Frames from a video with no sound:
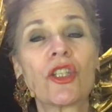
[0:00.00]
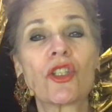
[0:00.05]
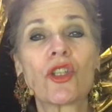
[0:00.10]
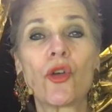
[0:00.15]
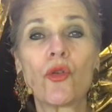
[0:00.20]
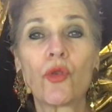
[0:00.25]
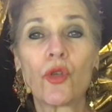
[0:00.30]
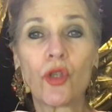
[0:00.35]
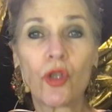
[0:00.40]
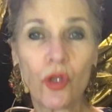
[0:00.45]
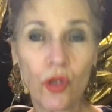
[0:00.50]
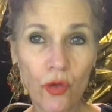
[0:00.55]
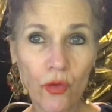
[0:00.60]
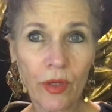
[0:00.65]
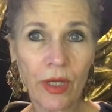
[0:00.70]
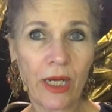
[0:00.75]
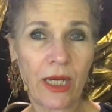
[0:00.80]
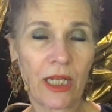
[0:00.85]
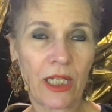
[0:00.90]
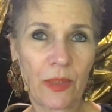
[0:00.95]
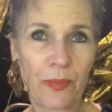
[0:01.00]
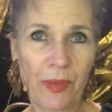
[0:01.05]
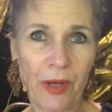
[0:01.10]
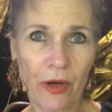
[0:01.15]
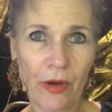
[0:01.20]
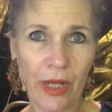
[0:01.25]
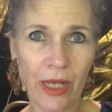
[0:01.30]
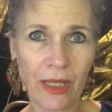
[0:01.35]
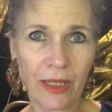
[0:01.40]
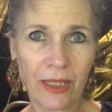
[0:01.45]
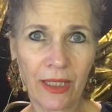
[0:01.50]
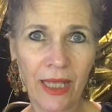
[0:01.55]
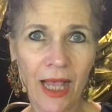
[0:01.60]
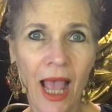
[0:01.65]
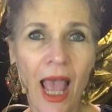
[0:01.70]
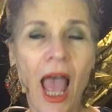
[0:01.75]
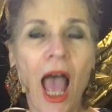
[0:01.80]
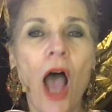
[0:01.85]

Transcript: so you can experience